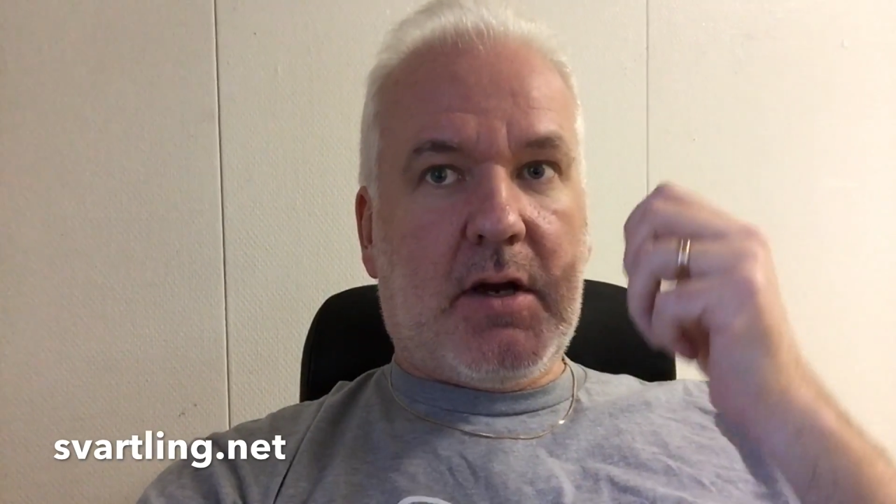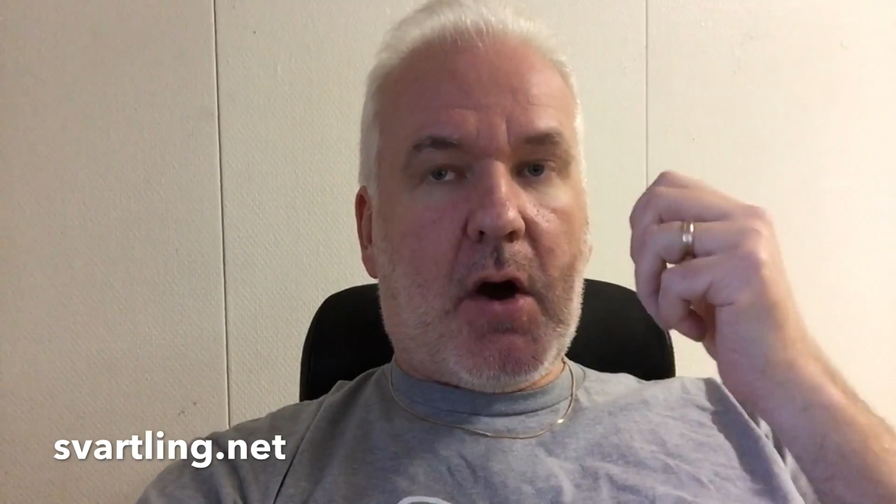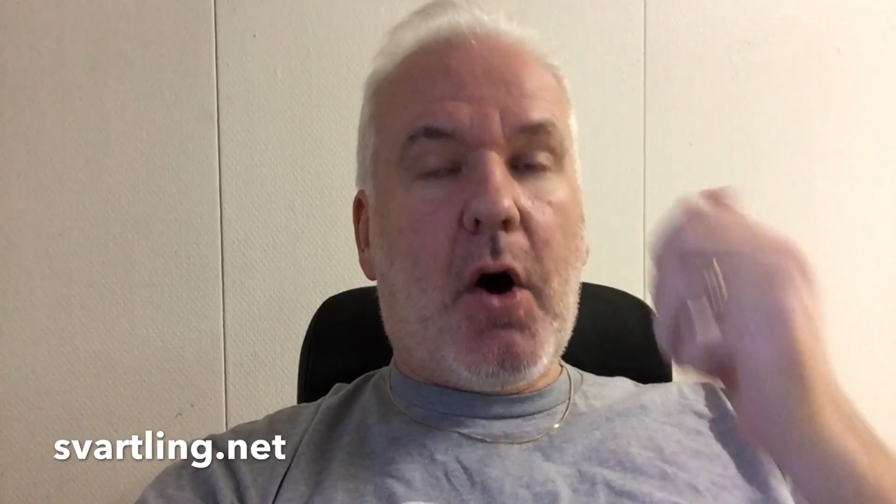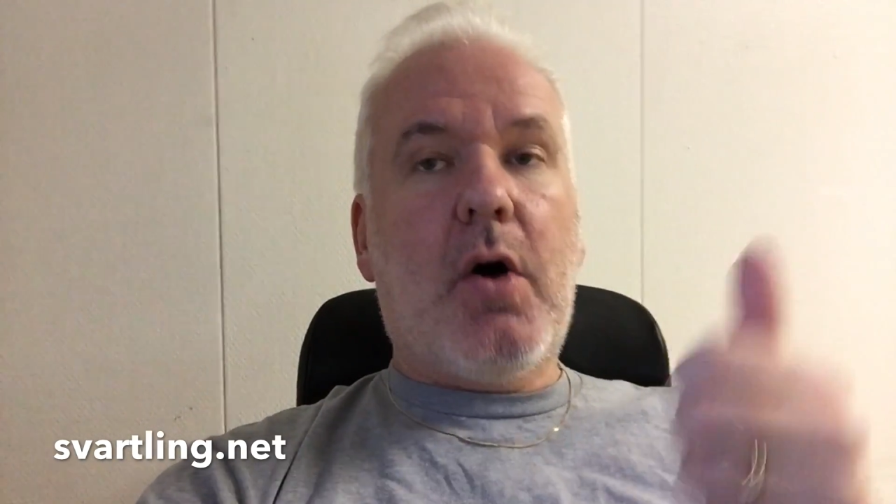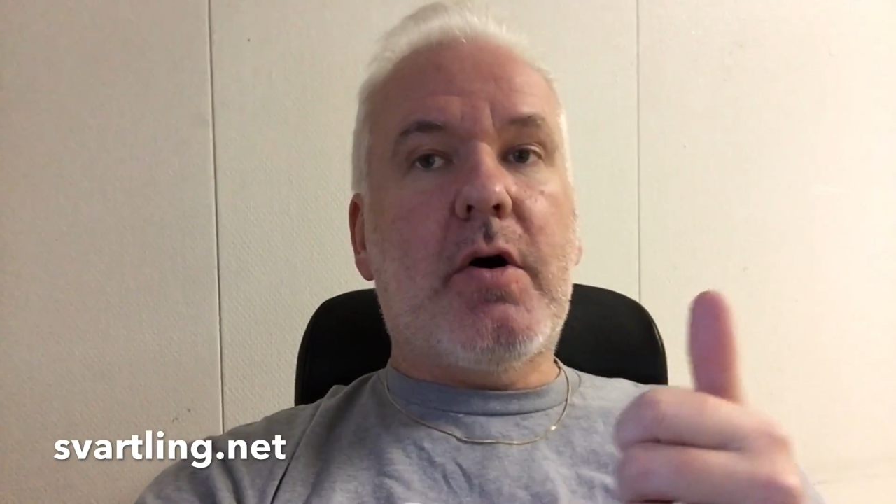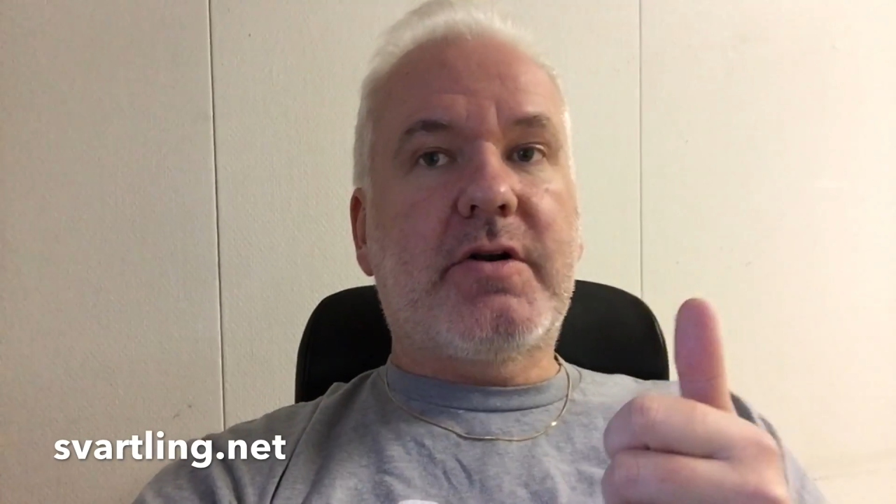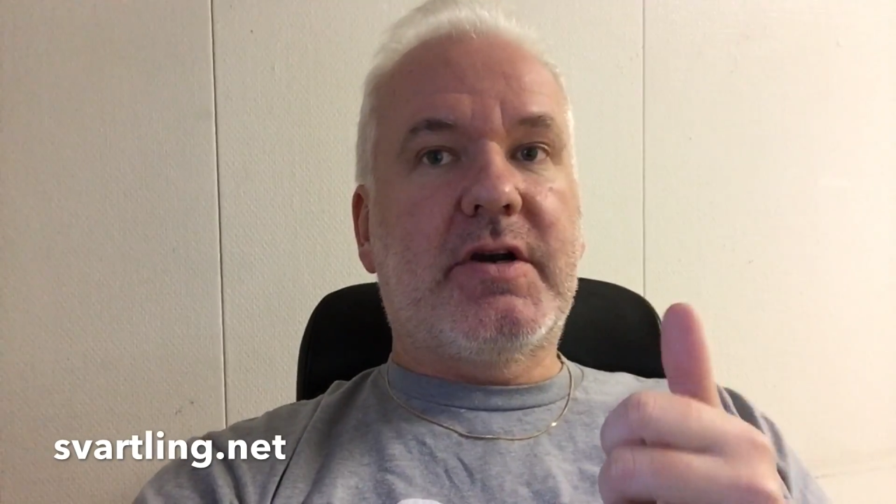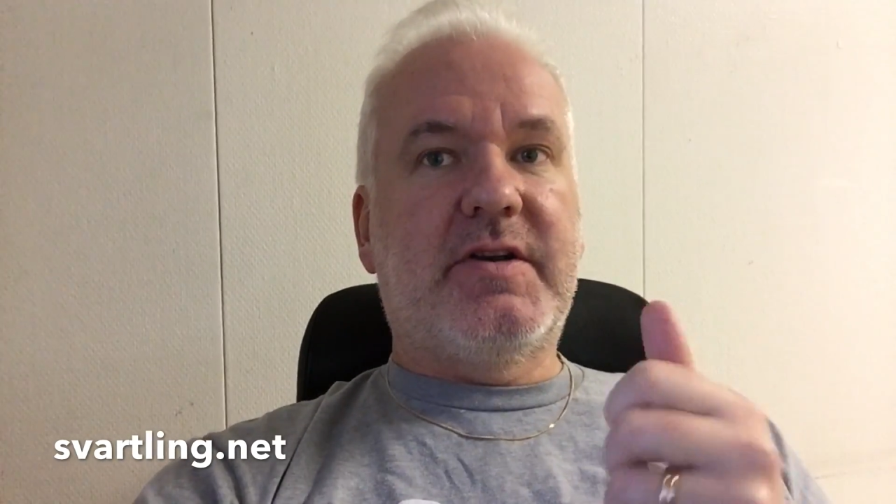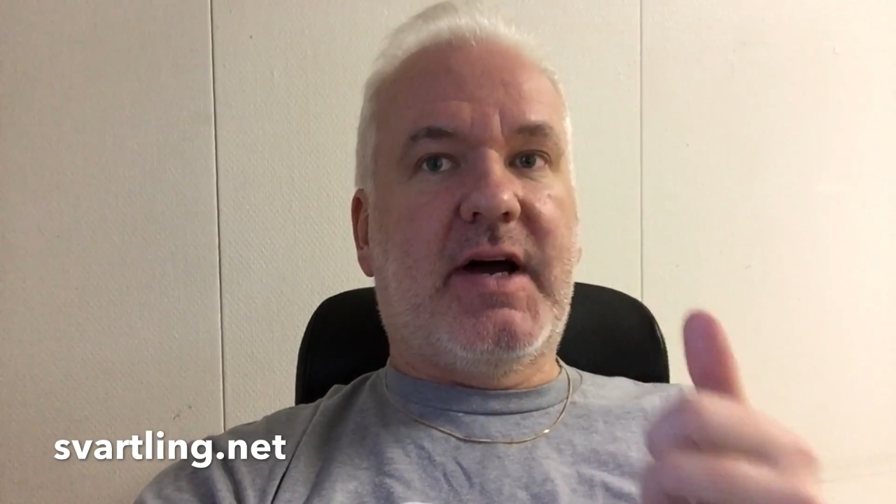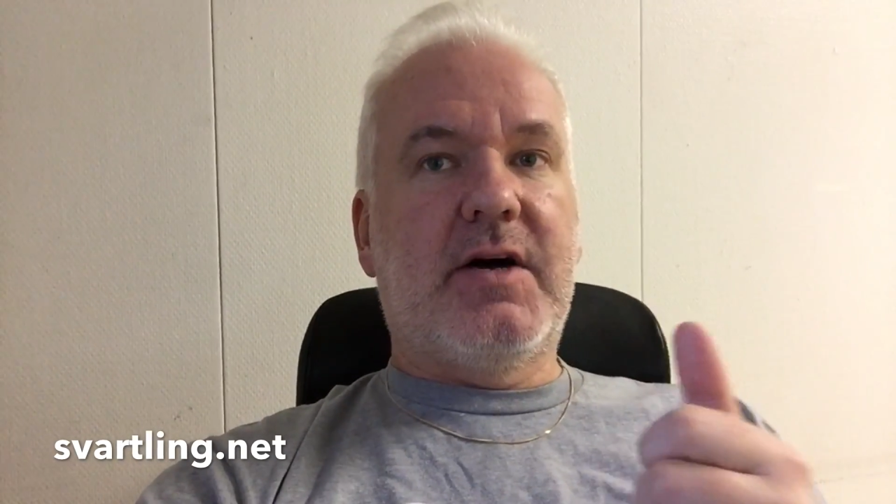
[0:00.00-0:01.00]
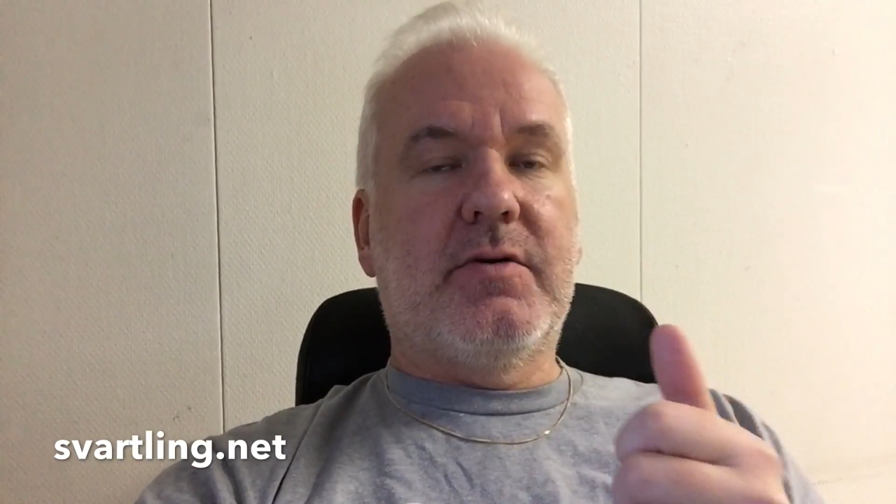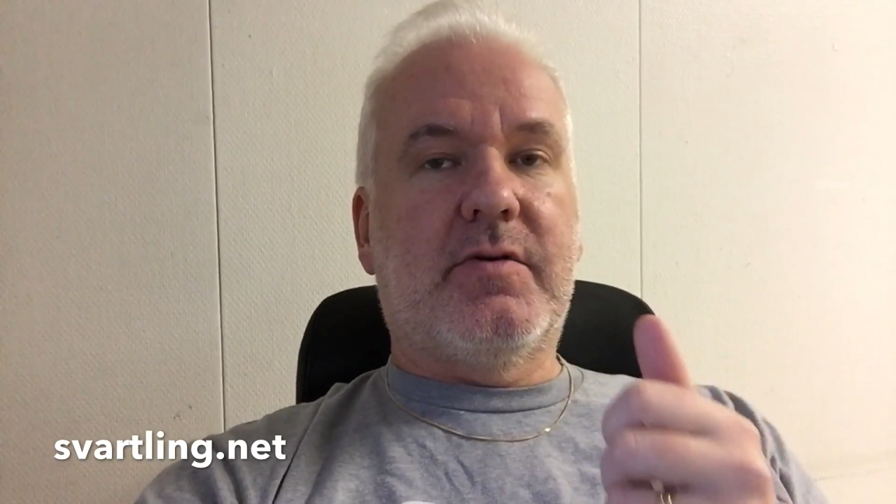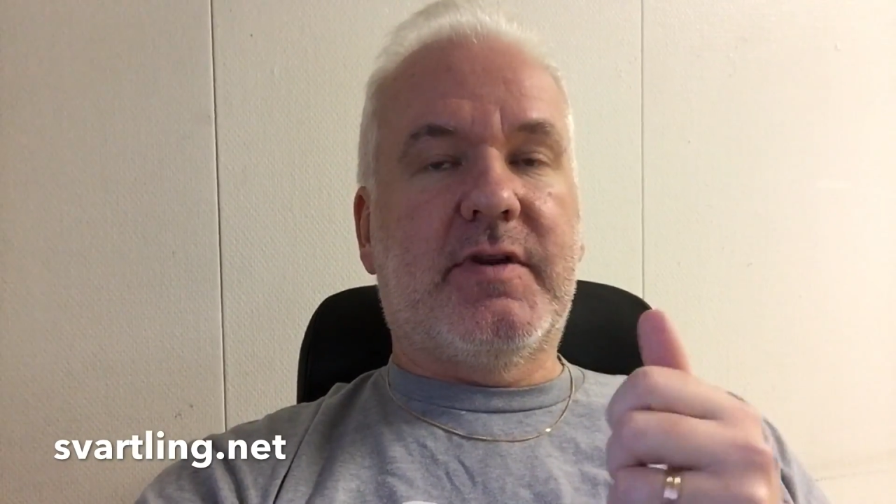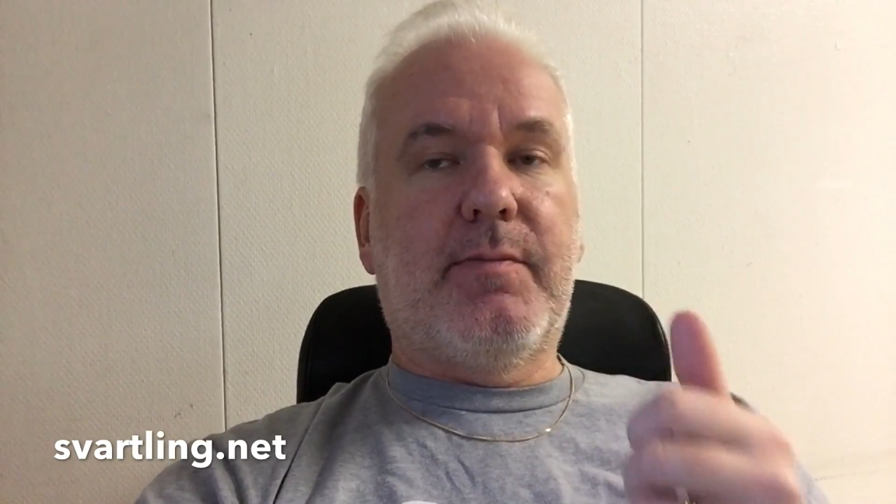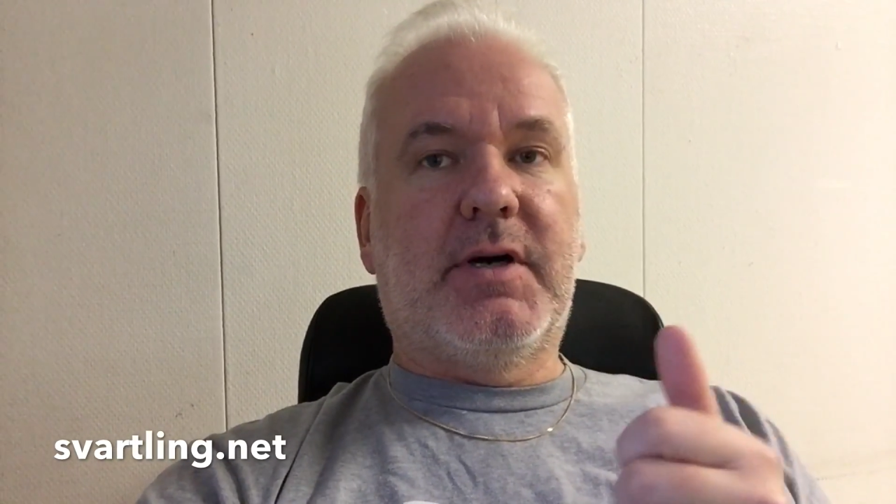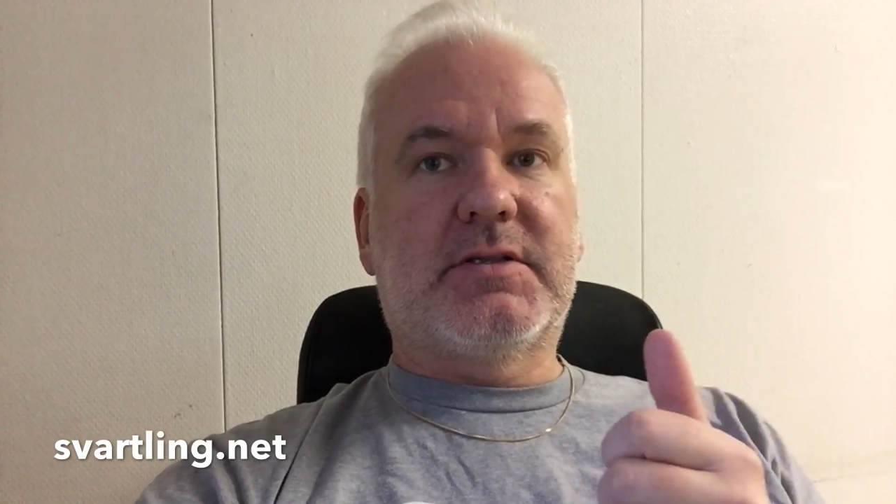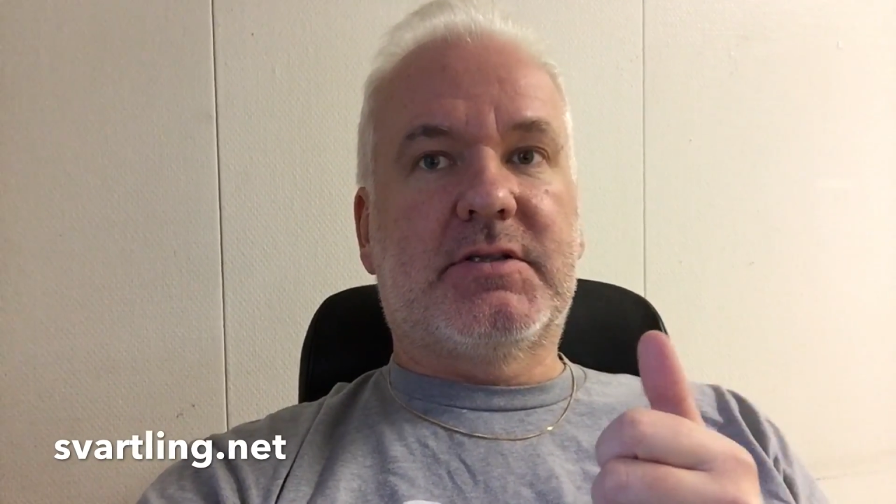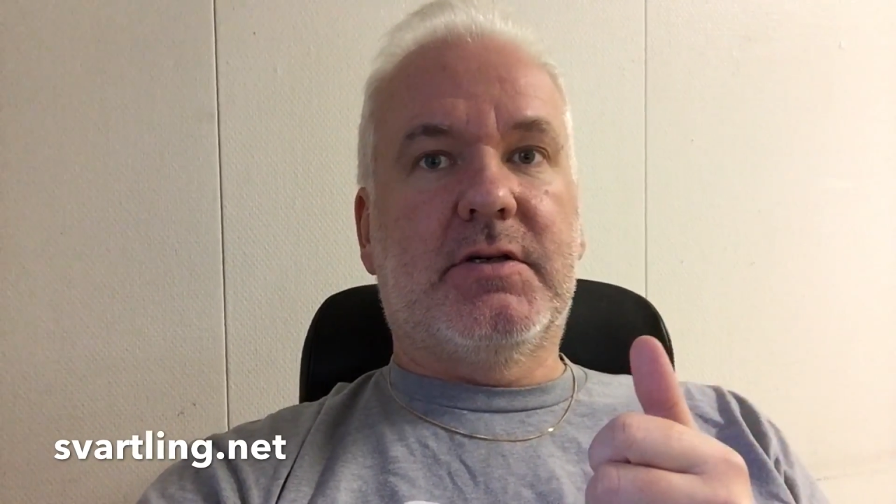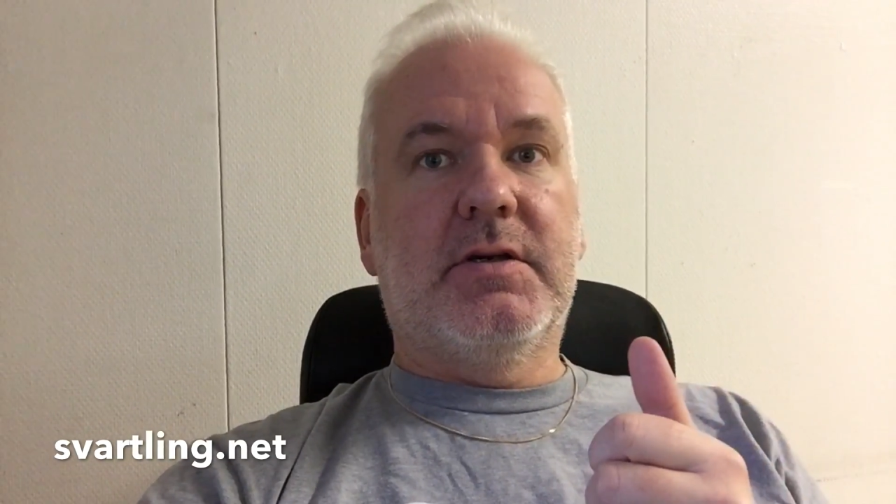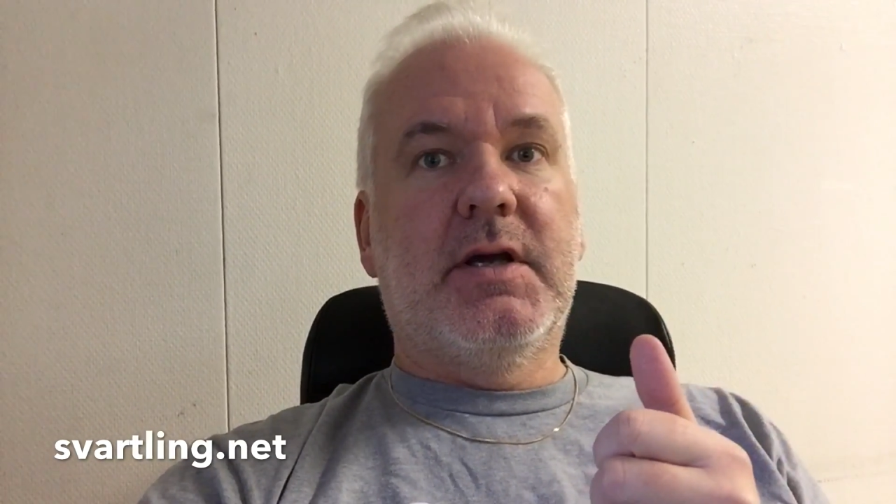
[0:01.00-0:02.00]
harder down on the
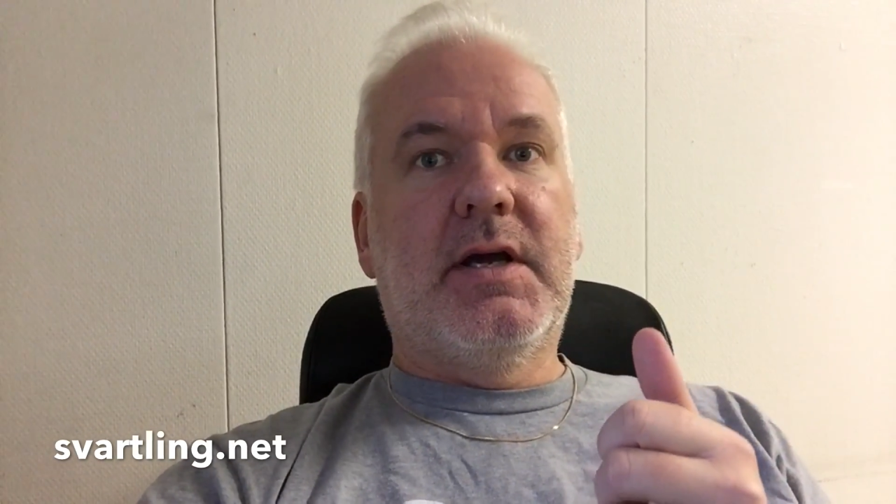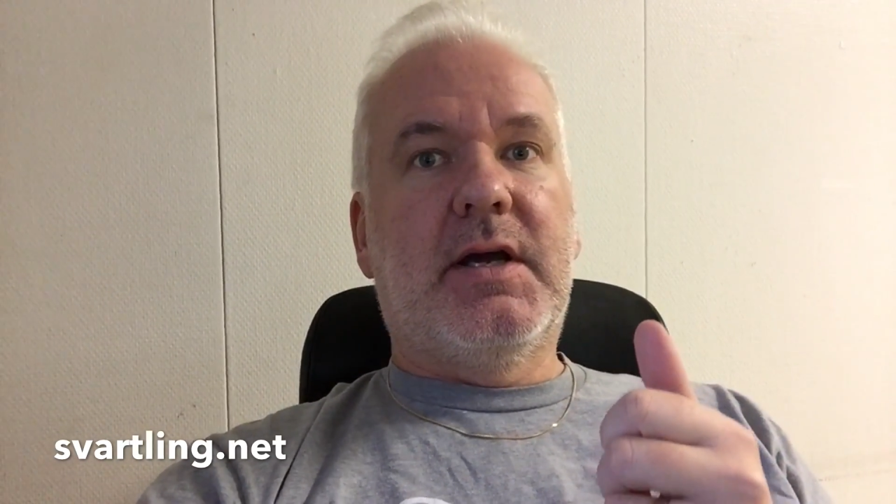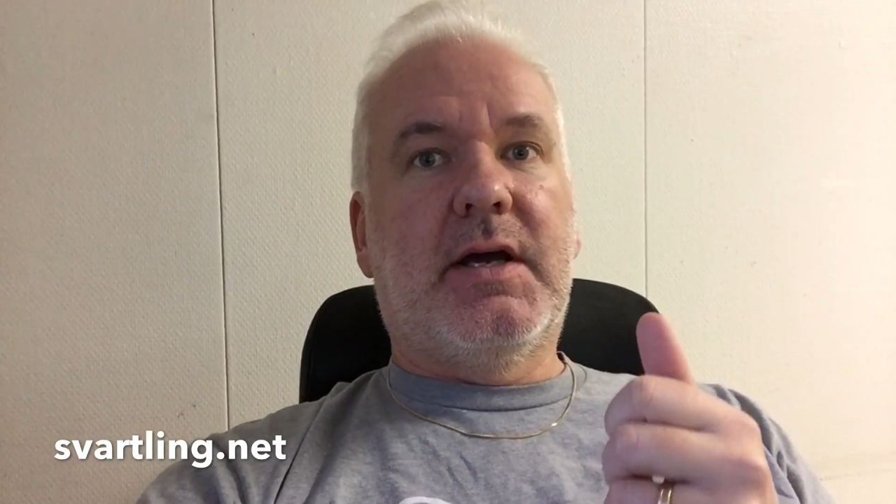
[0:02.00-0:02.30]
button